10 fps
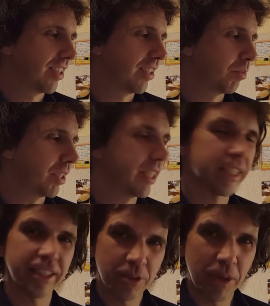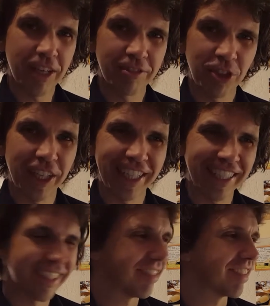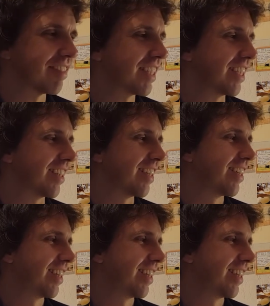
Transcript: And when you get to 12, try and get to 15.